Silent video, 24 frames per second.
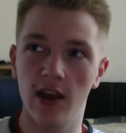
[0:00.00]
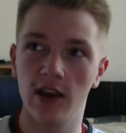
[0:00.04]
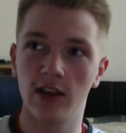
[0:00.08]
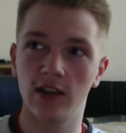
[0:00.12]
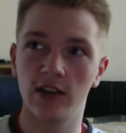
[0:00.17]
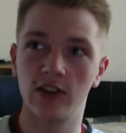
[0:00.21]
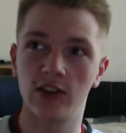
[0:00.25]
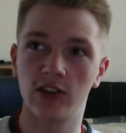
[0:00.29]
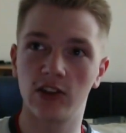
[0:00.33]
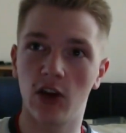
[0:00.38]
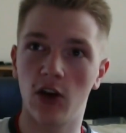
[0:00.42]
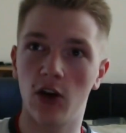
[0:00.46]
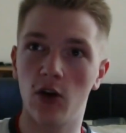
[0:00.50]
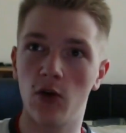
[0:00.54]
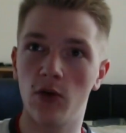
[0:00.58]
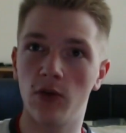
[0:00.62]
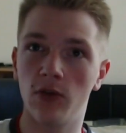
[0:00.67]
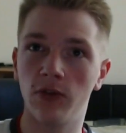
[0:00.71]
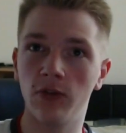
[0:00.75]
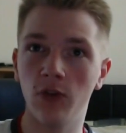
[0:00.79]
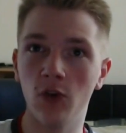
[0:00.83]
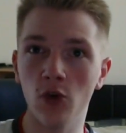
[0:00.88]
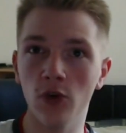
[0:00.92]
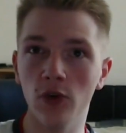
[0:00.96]
So,
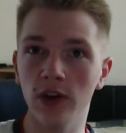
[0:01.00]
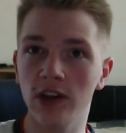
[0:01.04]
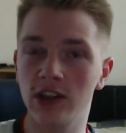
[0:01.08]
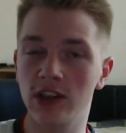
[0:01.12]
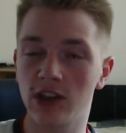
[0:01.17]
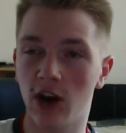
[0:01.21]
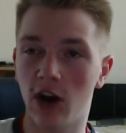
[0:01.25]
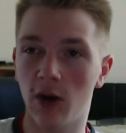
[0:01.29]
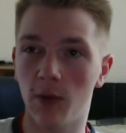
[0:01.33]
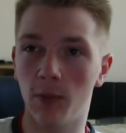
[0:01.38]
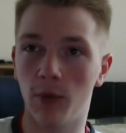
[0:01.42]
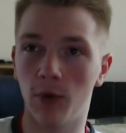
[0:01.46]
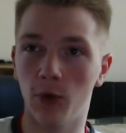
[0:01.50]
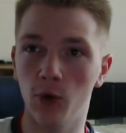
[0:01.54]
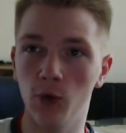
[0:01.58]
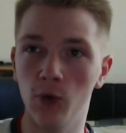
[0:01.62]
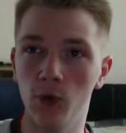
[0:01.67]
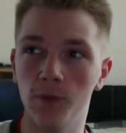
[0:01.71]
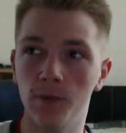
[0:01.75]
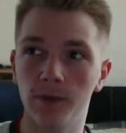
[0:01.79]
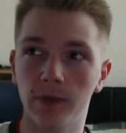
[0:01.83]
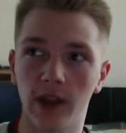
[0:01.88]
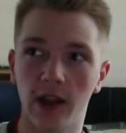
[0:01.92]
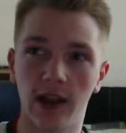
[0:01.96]
for example,
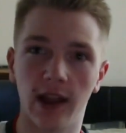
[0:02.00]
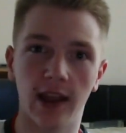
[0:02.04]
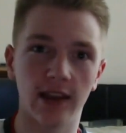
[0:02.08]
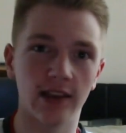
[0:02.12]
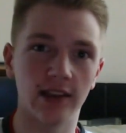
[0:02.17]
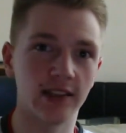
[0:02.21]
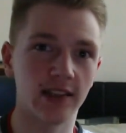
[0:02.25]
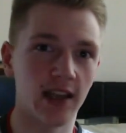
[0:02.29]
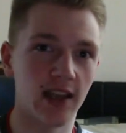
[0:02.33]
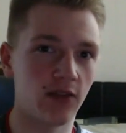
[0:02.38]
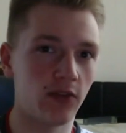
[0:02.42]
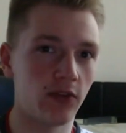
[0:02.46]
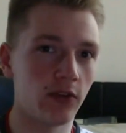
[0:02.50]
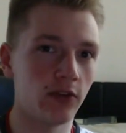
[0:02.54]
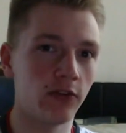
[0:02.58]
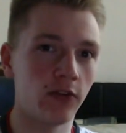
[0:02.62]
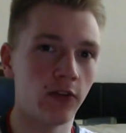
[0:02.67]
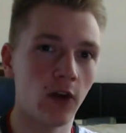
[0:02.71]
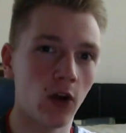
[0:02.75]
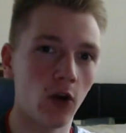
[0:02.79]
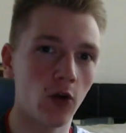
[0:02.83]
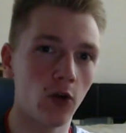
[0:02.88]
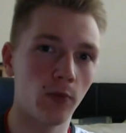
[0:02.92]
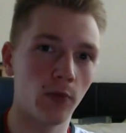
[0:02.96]
let's say if you
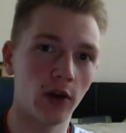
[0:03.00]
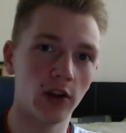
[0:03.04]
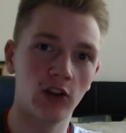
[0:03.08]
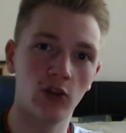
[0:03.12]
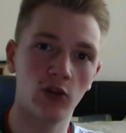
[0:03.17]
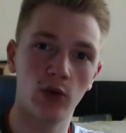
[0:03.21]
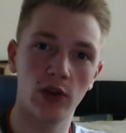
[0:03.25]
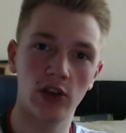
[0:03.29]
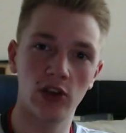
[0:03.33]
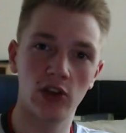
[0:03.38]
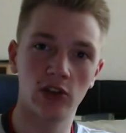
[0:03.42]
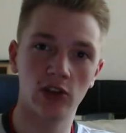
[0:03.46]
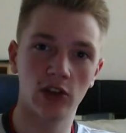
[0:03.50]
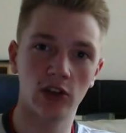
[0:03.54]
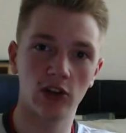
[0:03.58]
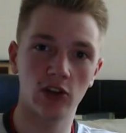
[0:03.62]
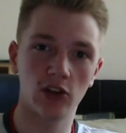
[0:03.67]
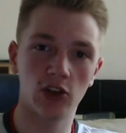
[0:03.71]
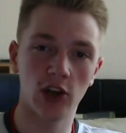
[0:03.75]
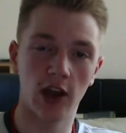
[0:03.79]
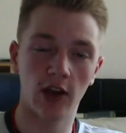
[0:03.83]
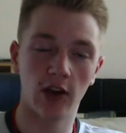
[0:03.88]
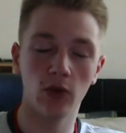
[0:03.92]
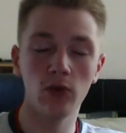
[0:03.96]
followed my Twitch
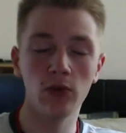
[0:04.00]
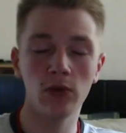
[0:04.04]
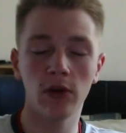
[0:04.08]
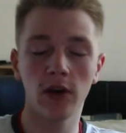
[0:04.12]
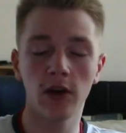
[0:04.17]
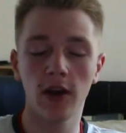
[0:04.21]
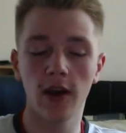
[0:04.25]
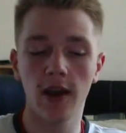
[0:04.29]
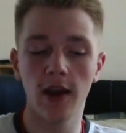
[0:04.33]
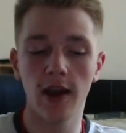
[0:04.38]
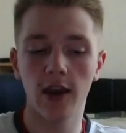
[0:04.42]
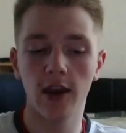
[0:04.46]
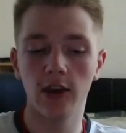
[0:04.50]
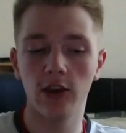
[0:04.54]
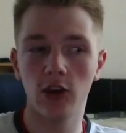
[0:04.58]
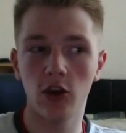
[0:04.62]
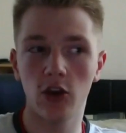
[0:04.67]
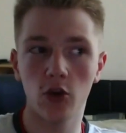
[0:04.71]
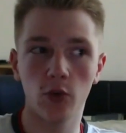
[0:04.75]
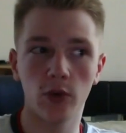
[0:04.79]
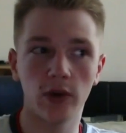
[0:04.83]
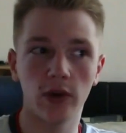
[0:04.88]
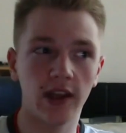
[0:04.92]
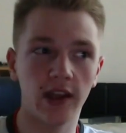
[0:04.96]
channel,
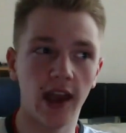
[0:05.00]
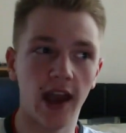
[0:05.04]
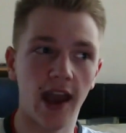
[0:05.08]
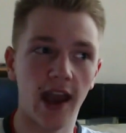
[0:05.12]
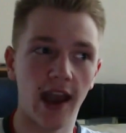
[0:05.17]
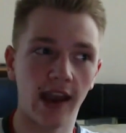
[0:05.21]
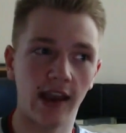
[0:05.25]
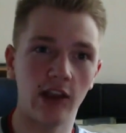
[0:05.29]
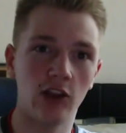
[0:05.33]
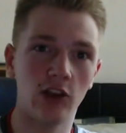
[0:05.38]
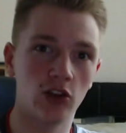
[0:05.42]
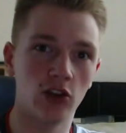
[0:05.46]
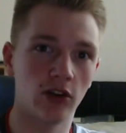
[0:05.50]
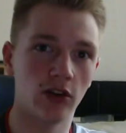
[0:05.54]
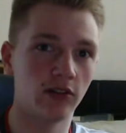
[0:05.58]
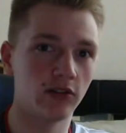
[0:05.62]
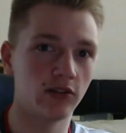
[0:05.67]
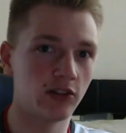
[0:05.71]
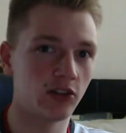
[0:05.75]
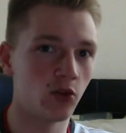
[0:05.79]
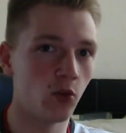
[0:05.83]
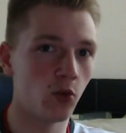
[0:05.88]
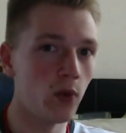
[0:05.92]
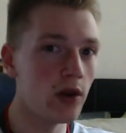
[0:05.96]
you would get a
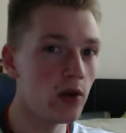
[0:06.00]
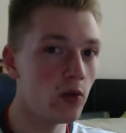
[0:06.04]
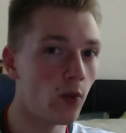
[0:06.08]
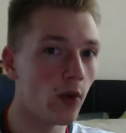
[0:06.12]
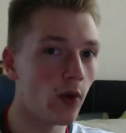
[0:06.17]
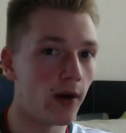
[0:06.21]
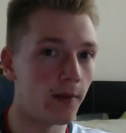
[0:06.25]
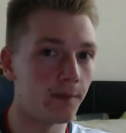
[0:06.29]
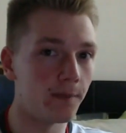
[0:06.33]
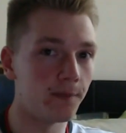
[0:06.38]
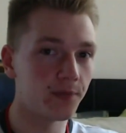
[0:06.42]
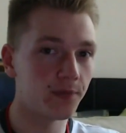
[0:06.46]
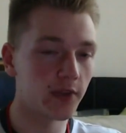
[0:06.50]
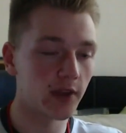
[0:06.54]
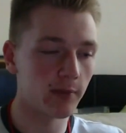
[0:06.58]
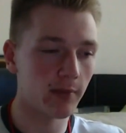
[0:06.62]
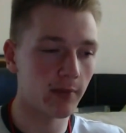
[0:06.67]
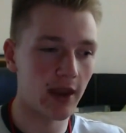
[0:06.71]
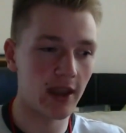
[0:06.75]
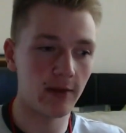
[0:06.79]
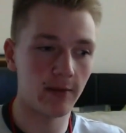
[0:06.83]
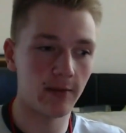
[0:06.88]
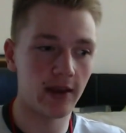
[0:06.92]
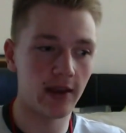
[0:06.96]
chance to win one.
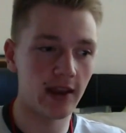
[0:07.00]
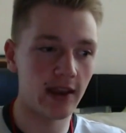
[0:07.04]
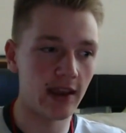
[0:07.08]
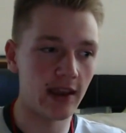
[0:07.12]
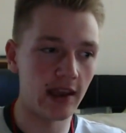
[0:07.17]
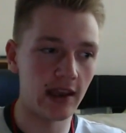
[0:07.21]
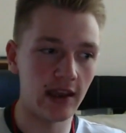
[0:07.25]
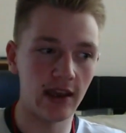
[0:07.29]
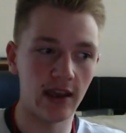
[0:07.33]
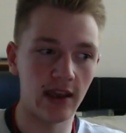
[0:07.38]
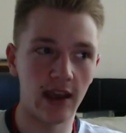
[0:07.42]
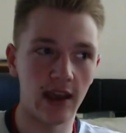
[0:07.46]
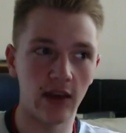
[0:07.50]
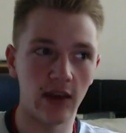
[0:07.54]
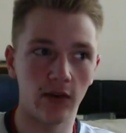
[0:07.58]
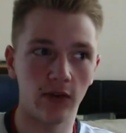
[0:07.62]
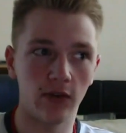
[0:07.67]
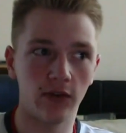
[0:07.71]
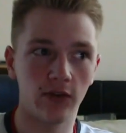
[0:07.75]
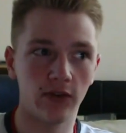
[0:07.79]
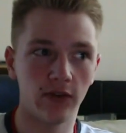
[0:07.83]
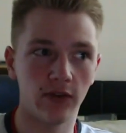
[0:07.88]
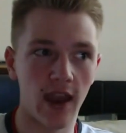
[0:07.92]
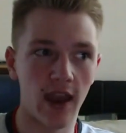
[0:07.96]
Maybe
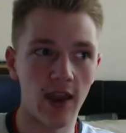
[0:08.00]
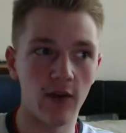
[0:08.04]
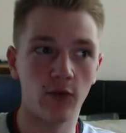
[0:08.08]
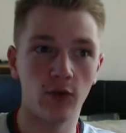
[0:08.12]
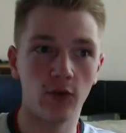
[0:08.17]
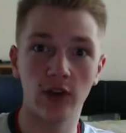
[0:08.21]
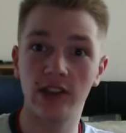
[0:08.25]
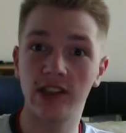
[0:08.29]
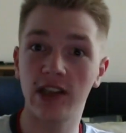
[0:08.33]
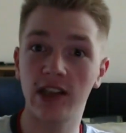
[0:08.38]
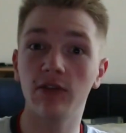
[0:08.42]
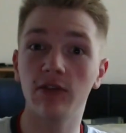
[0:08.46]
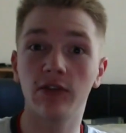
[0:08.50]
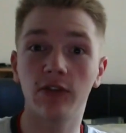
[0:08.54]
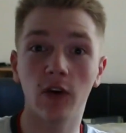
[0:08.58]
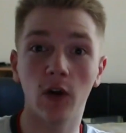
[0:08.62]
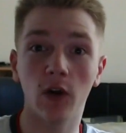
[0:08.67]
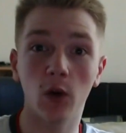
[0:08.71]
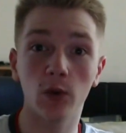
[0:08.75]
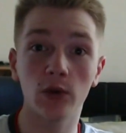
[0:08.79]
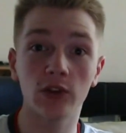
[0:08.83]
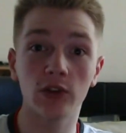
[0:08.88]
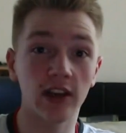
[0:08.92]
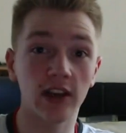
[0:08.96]
if every 10
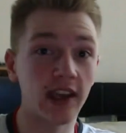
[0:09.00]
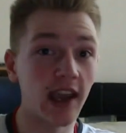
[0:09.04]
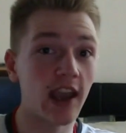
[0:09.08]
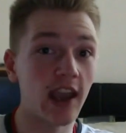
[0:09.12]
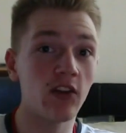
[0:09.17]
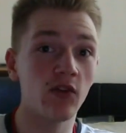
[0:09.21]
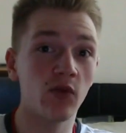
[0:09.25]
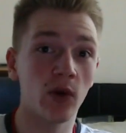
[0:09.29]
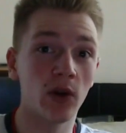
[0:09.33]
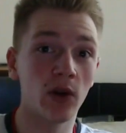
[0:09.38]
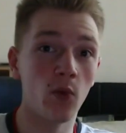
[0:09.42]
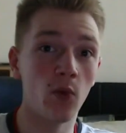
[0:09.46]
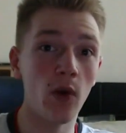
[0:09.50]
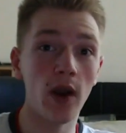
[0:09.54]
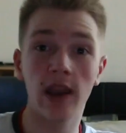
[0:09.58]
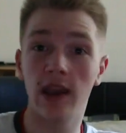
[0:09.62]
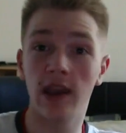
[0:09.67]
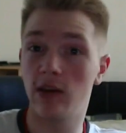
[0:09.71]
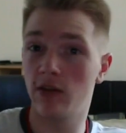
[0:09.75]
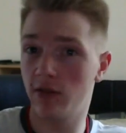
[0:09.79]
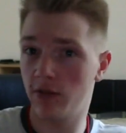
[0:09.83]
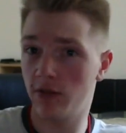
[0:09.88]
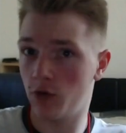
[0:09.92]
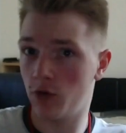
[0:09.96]
followers I gave one
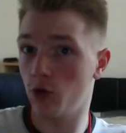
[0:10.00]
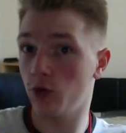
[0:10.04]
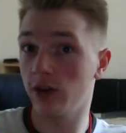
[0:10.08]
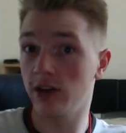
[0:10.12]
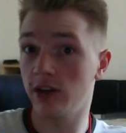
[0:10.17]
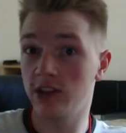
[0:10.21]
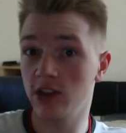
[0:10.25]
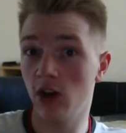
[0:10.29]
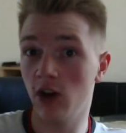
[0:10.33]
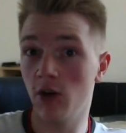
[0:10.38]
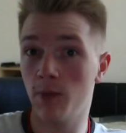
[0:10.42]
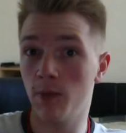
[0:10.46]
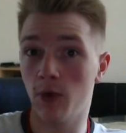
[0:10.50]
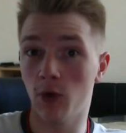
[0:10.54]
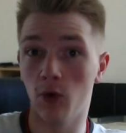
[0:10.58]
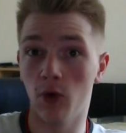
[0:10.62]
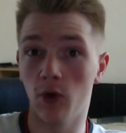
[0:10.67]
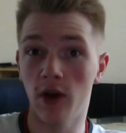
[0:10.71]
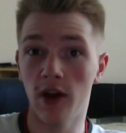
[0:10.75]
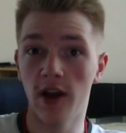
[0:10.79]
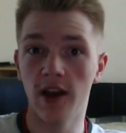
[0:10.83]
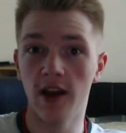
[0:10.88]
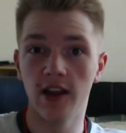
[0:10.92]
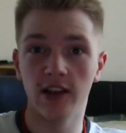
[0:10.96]
away, for example.
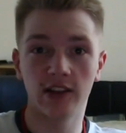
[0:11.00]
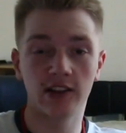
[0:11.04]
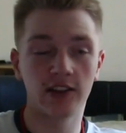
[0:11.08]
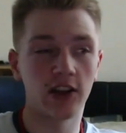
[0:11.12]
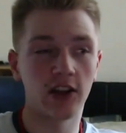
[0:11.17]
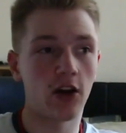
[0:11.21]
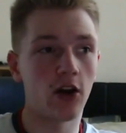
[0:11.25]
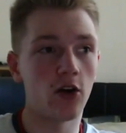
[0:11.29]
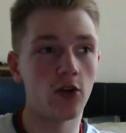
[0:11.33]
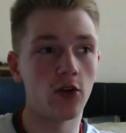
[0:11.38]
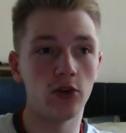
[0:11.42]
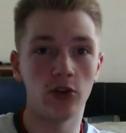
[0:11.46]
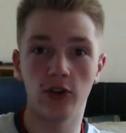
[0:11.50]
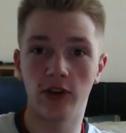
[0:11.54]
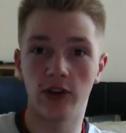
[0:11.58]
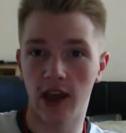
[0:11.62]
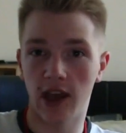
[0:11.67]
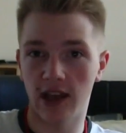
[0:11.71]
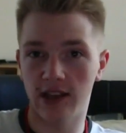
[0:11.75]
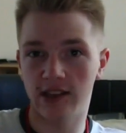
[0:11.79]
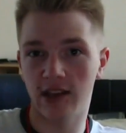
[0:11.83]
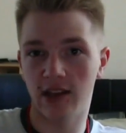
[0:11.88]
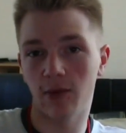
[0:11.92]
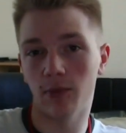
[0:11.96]
So you'd
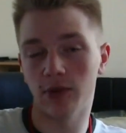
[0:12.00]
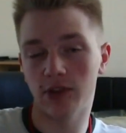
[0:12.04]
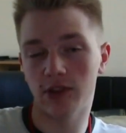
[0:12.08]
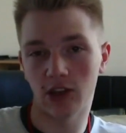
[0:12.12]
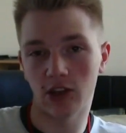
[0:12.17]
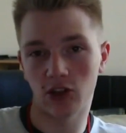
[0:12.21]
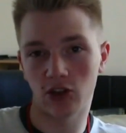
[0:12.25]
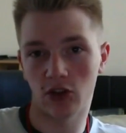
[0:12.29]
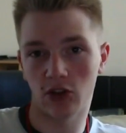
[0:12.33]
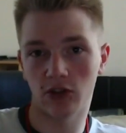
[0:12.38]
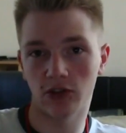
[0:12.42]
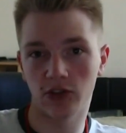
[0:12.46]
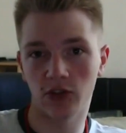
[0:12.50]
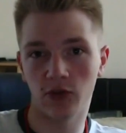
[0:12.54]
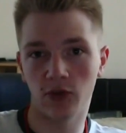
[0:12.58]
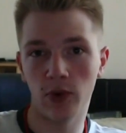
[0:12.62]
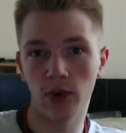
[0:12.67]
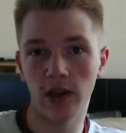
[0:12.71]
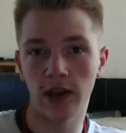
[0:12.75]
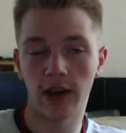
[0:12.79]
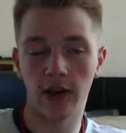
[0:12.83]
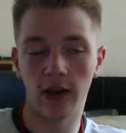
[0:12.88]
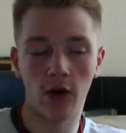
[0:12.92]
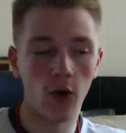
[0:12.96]
get a 10% chance of
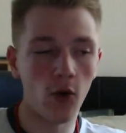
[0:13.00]
winning.